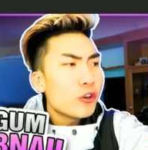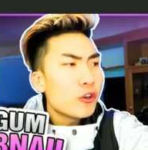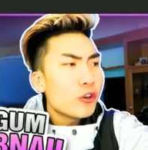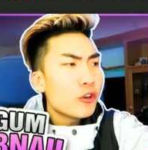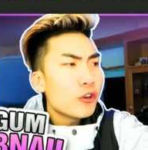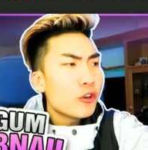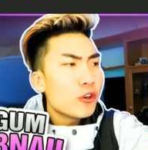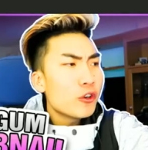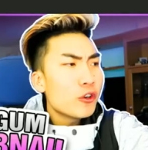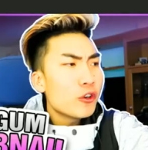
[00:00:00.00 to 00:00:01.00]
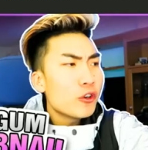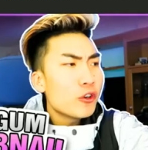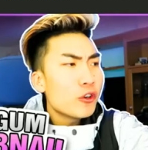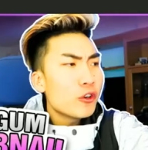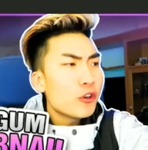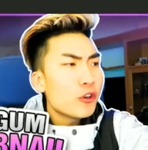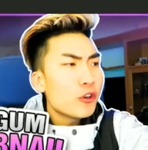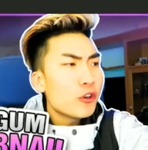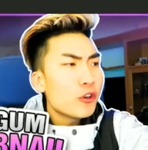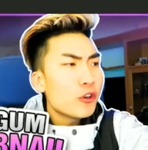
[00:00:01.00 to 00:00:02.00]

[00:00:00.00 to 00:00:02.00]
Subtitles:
Nothing is said.